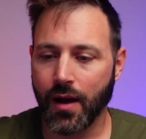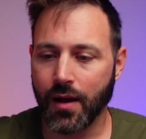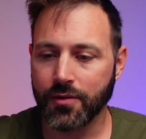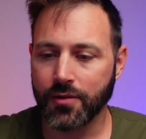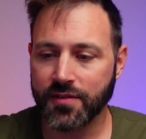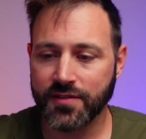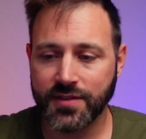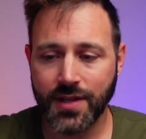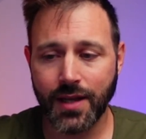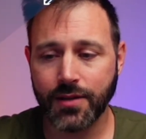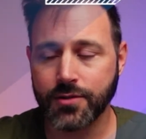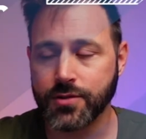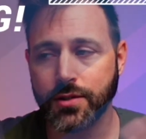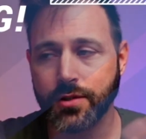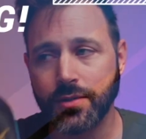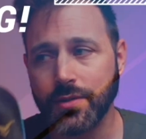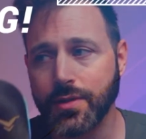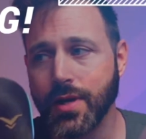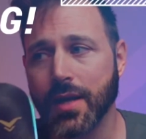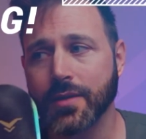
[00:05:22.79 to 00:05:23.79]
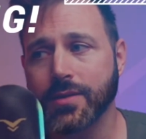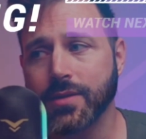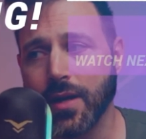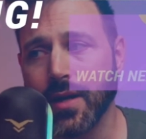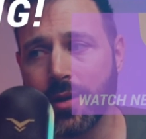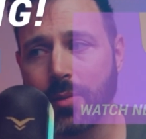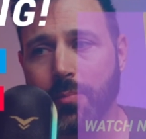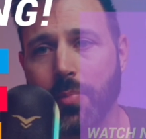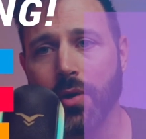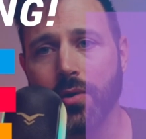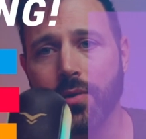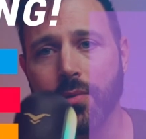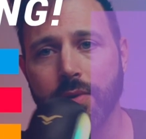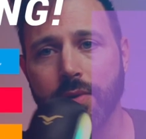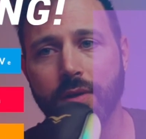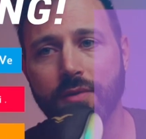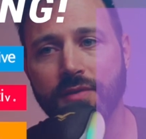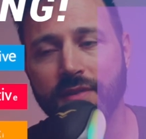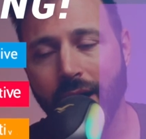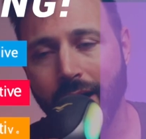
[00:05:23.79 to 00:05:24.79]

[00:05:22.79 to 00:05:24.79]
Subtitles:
Stage, you knocked it out of the park with this. I